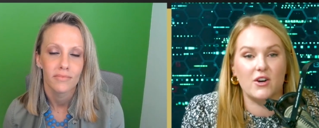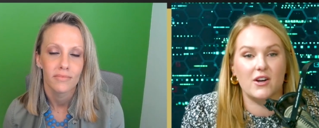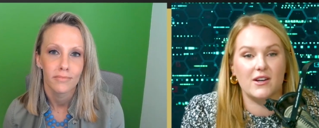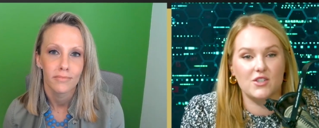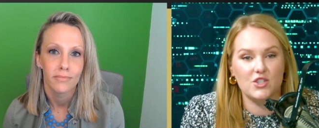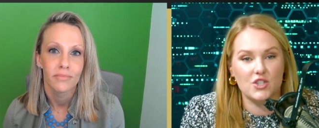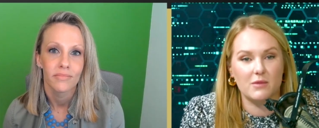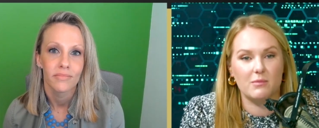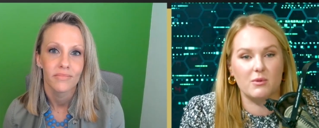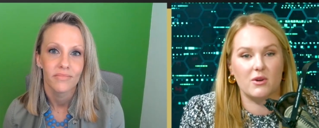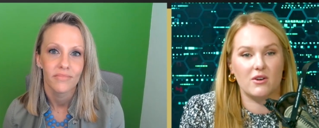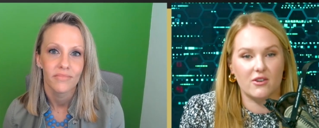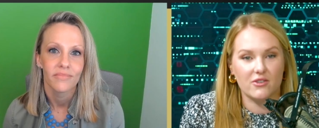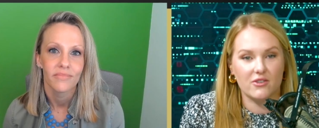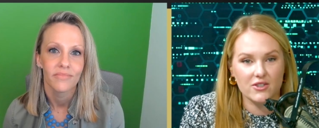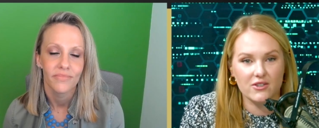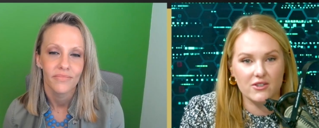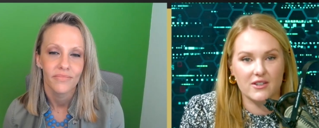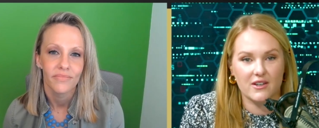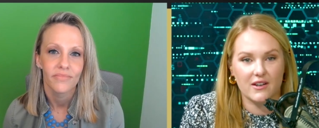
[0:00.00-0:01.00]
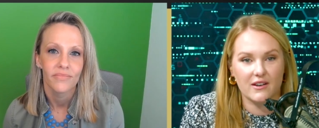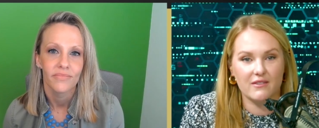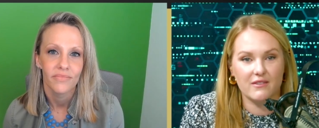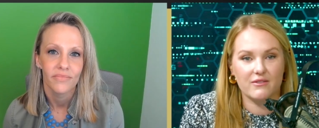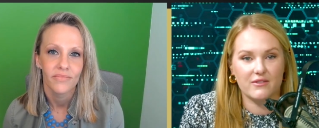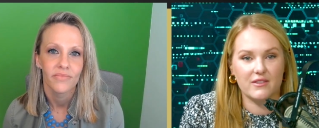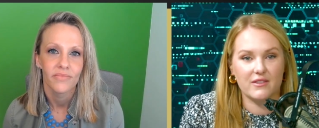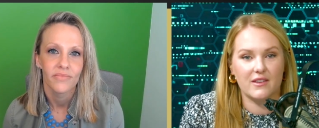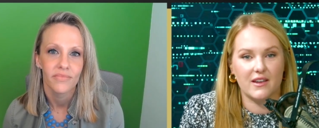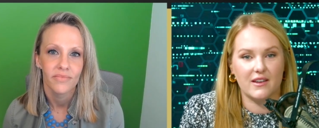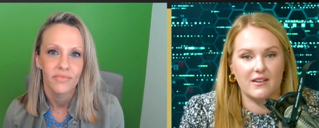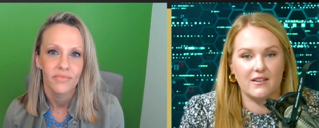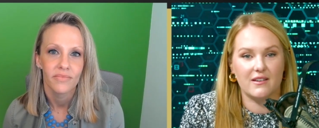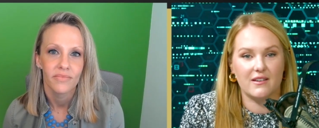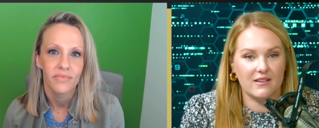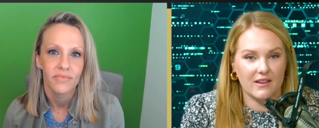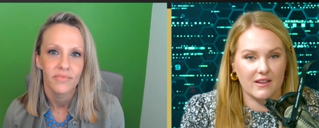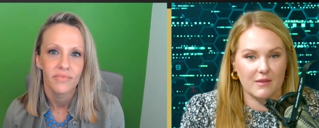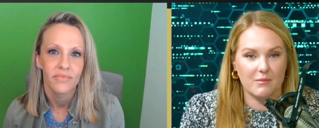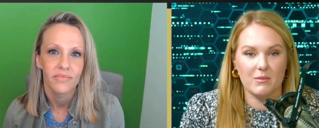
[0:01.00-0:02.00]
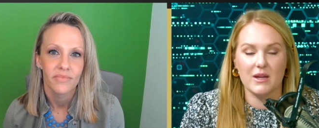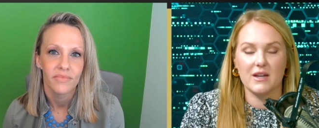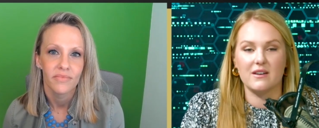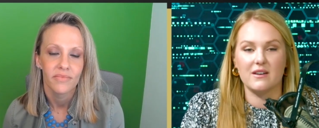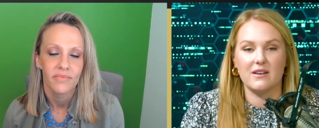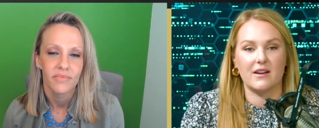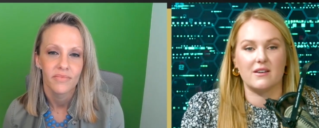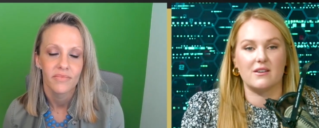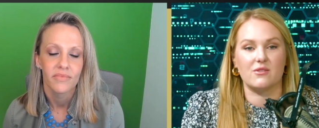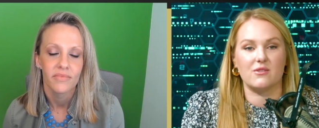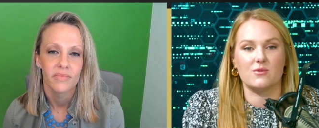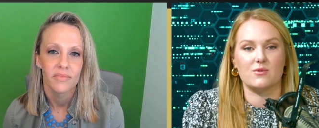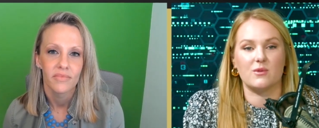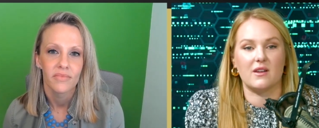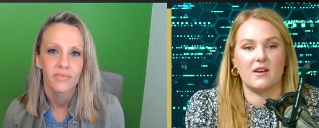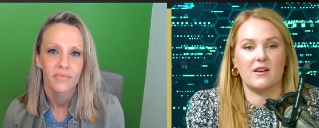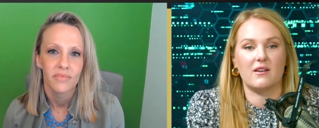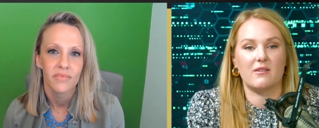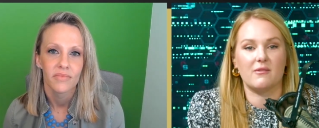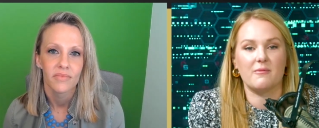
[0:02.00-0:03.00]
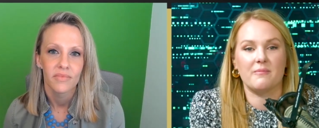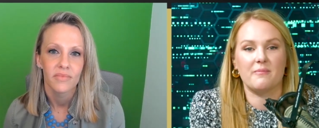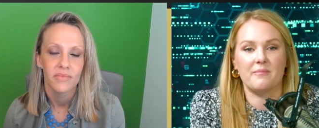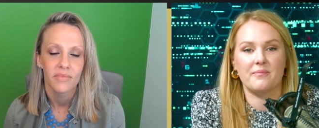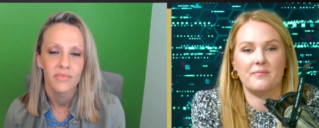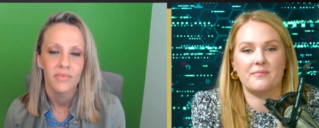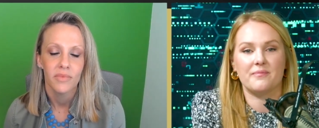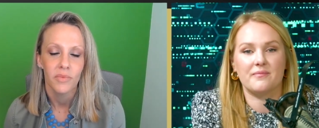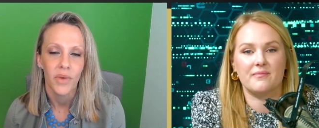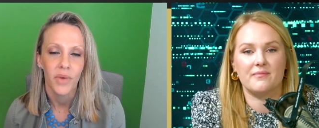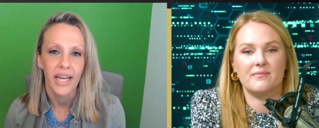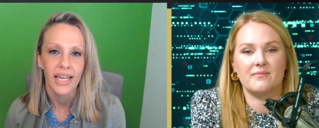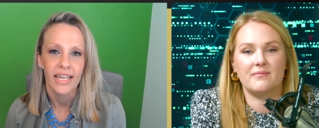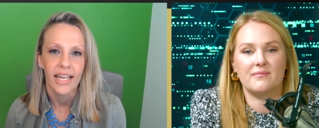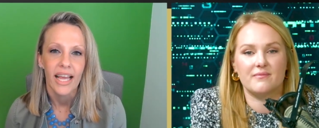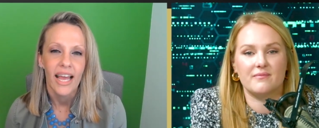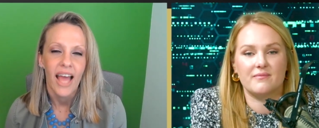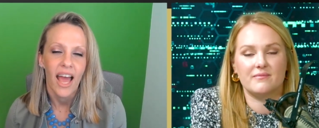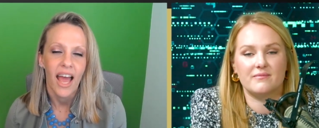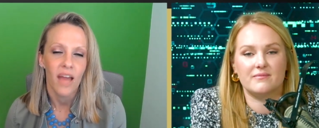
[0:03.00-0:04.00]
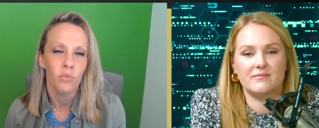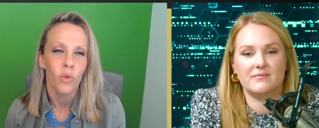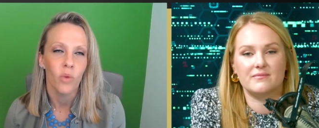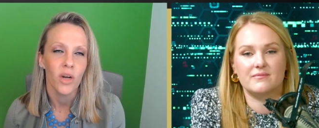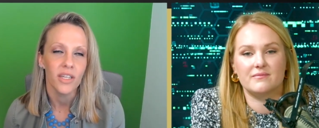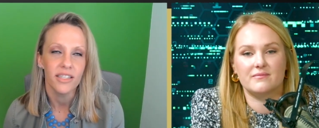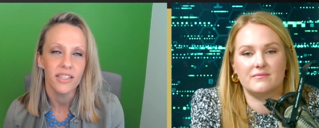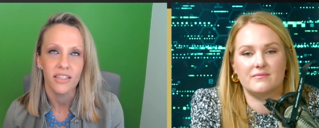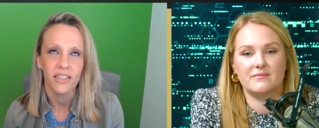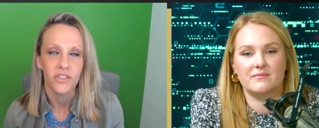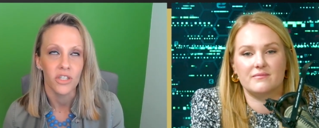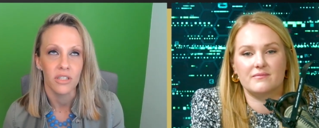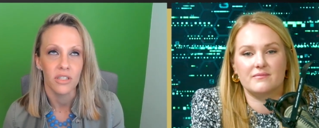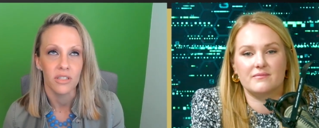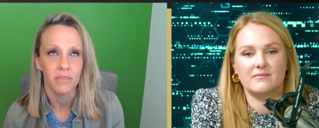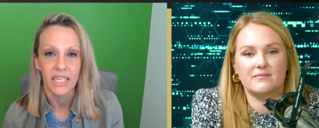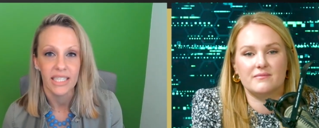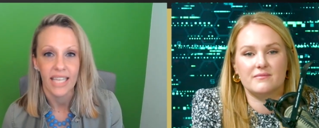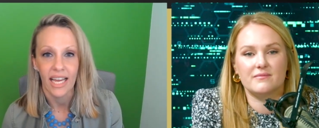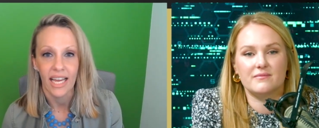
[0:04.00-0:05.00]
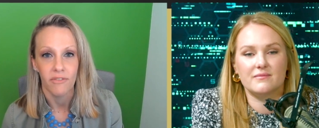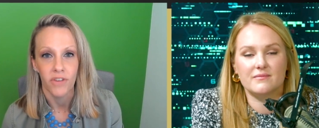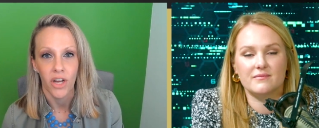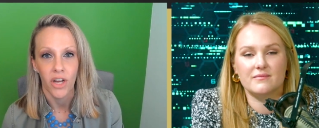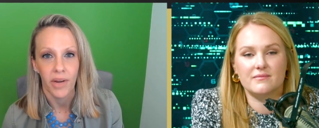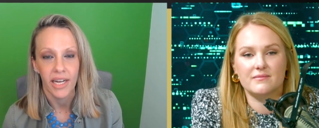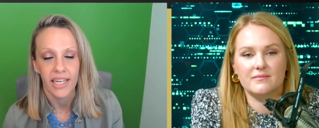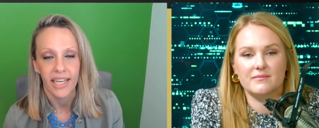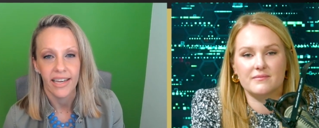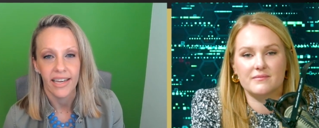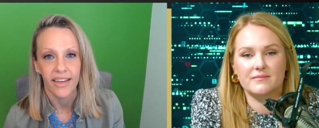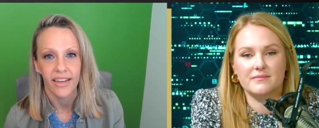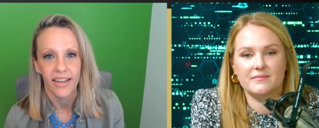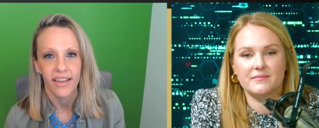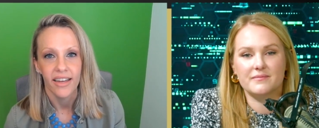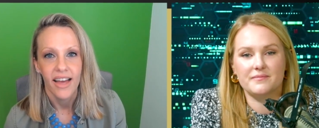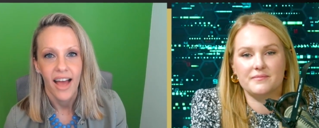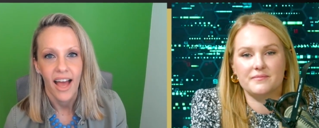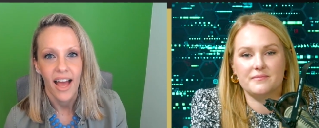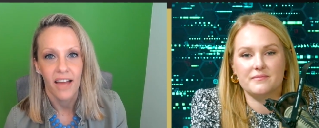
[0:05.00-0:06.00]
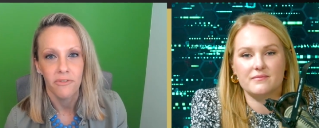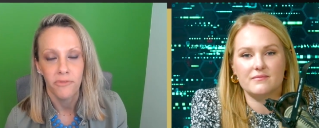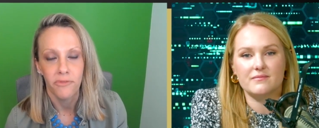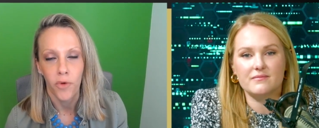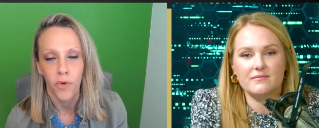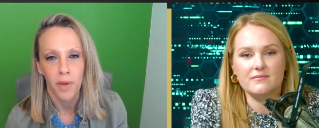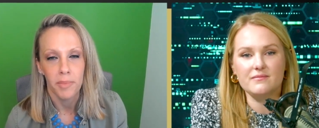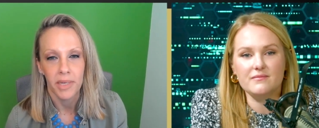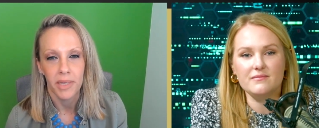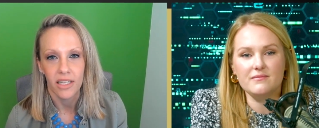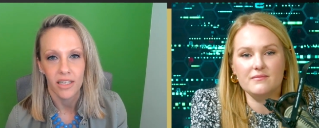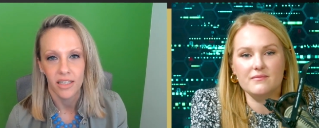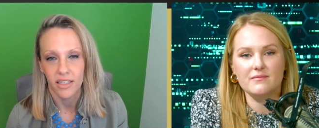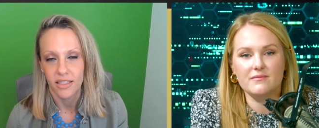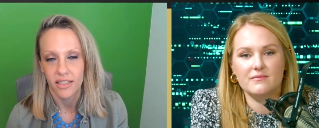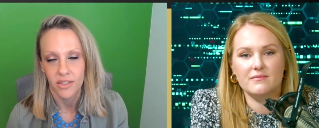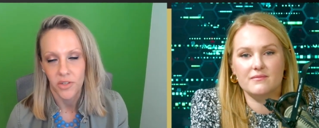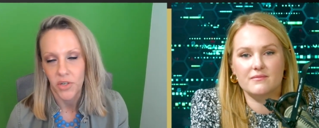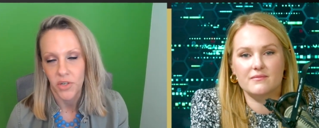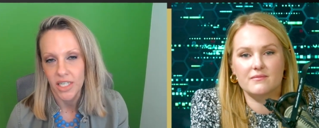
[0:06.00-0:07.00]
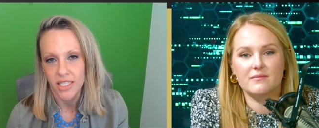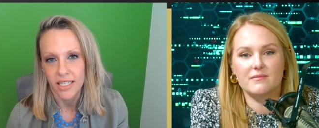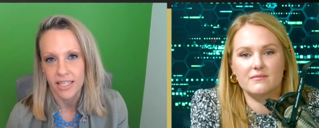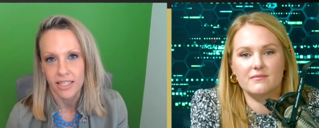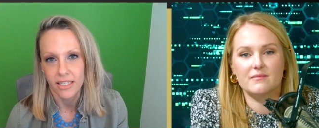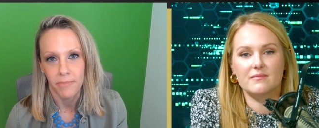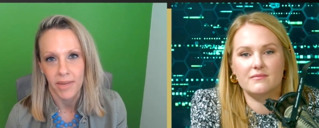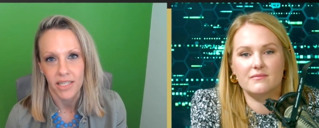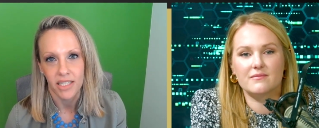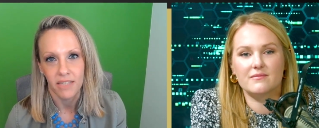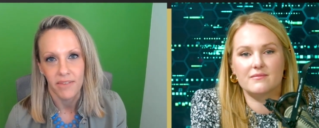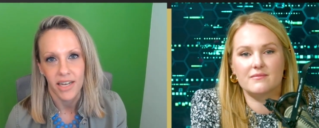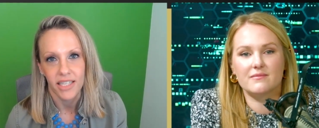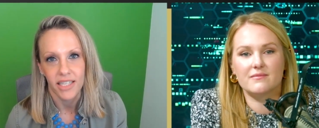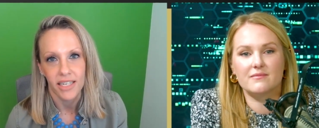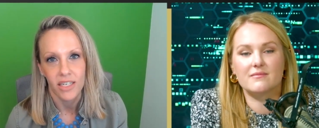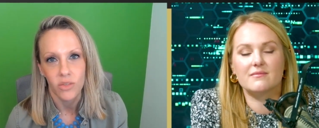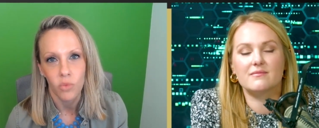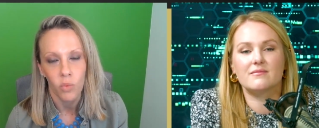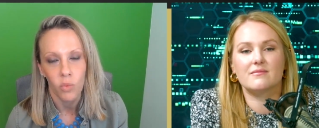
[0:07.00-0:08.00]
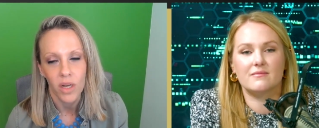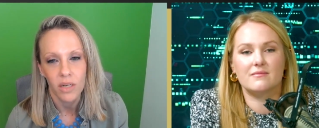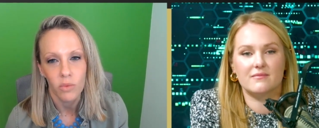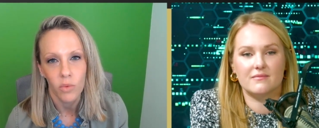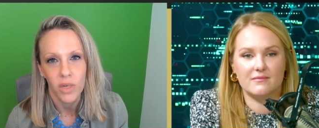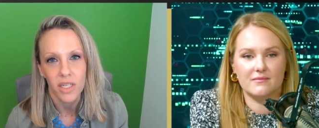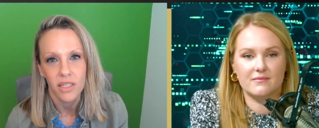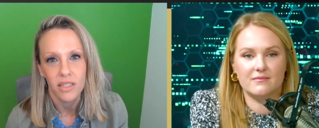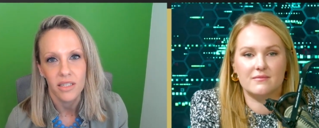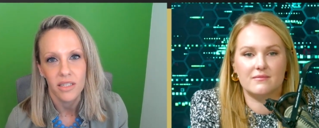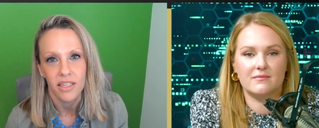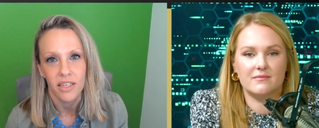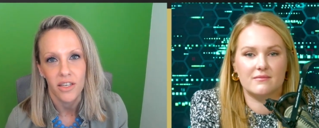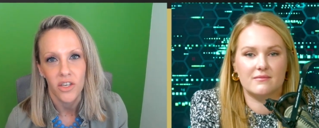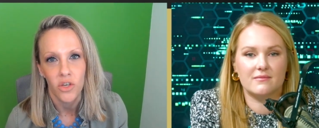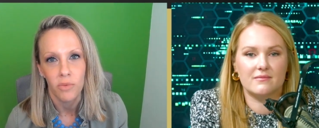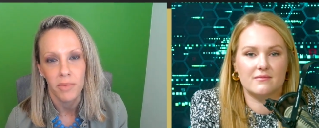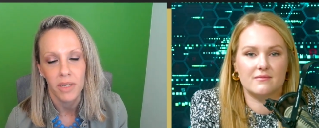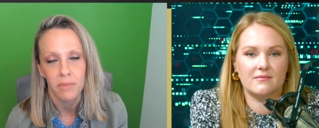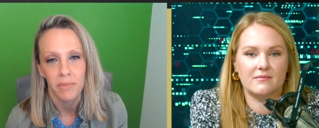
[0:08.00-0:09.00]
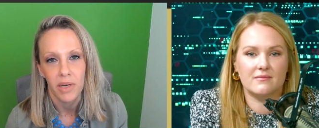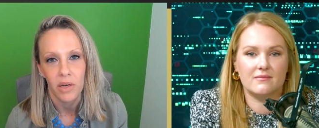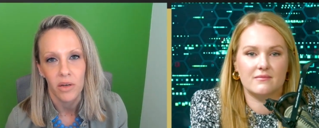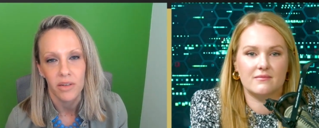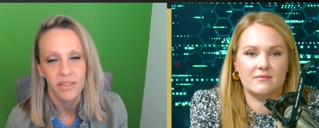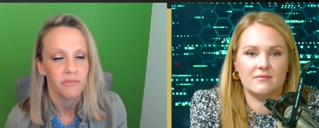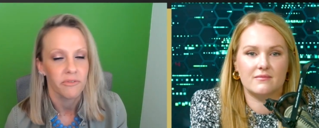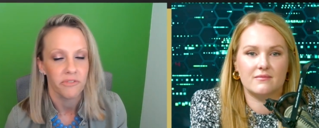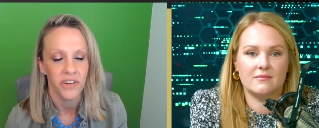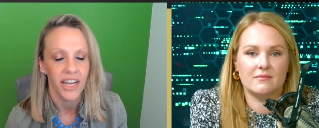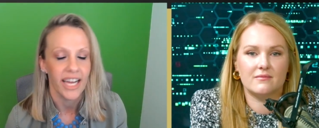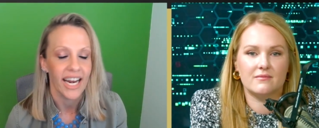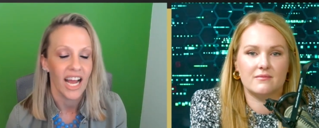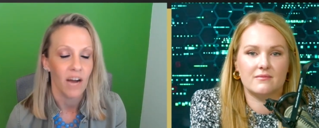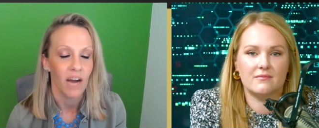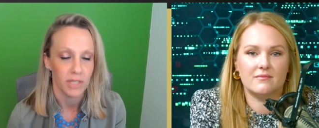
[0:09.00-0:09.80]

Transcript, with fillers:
Speaker 1: and cheaper alternative than than being diagnosed with NEC. Right.
Speaker 2: And what's that just because I have no idea and formula is crazy expensive as it is. What what is the human milk forget how